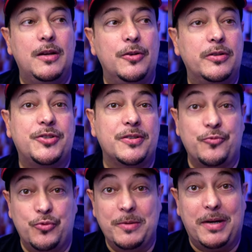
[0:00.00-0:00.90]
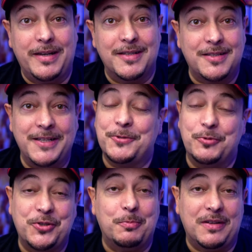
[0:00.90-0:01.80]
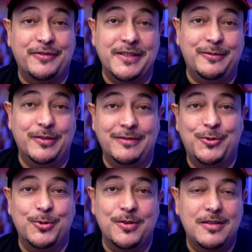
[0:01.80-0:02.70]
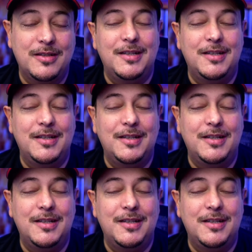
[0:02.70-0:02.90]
not just ribeye steaks, which are my favorite, of course.